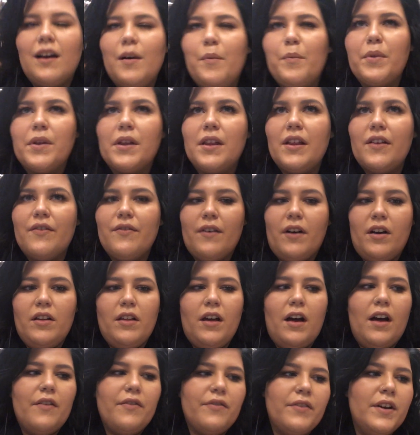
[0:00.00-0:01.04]
completely
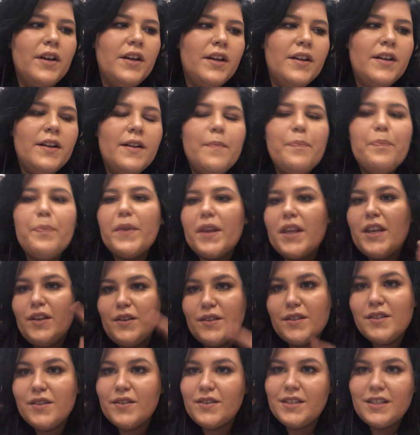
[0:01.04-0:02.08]
fall off.
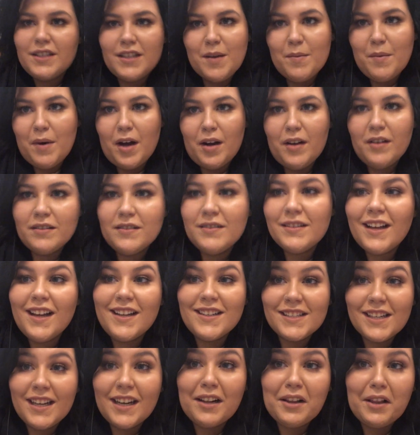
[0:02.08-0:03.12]
You'll still see them on
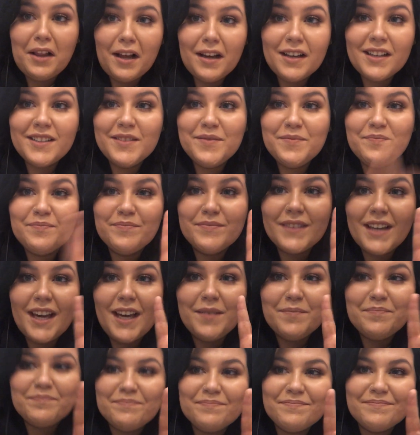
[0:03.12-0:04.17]
at 10 o'clock,
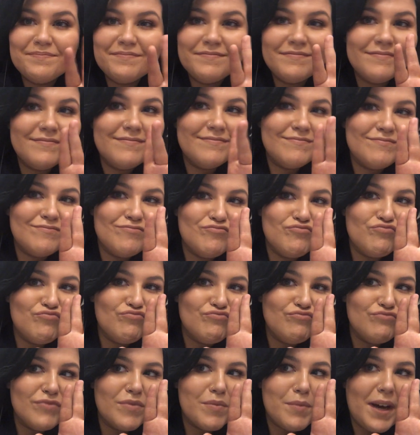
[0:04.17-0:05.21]
okay?
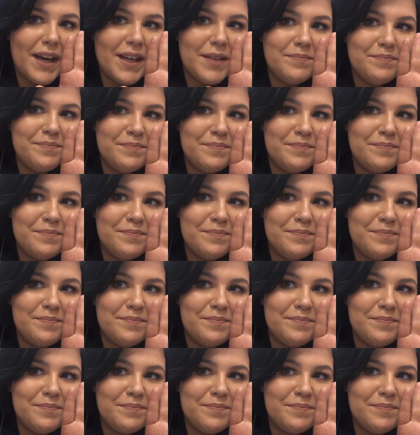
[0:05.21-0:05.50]
Bye.